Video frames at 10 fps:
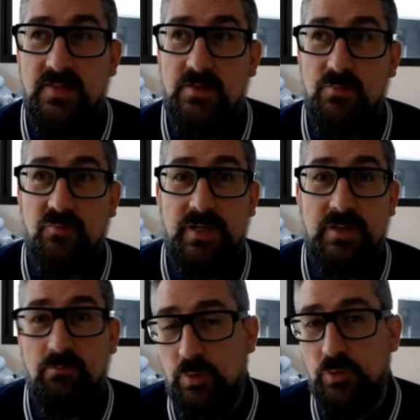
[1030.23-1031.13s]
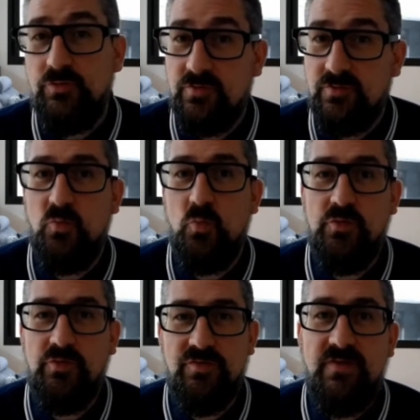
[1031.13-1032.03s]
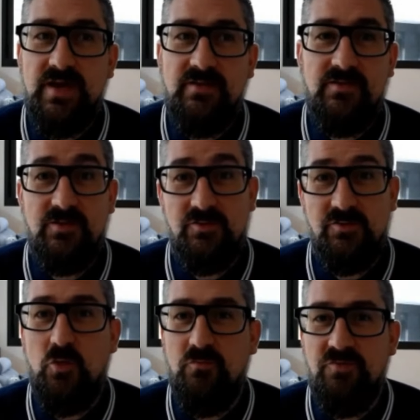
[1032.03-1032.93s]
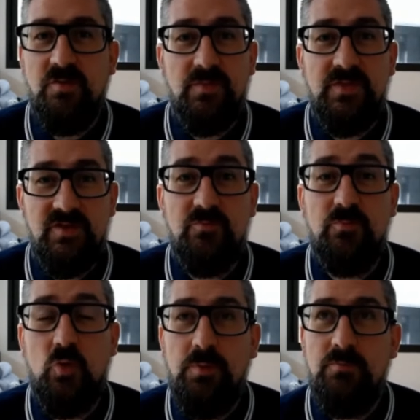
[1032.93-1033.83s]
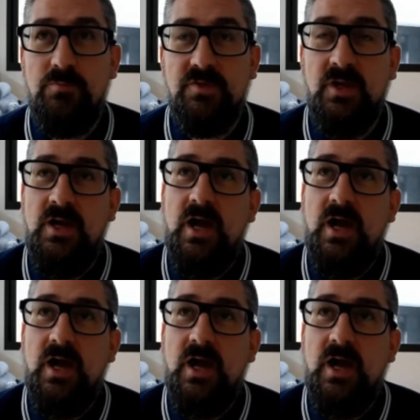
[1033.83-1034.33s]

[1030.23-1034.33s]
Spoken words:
that it was being pushed towards the Fed to solve some of these problems.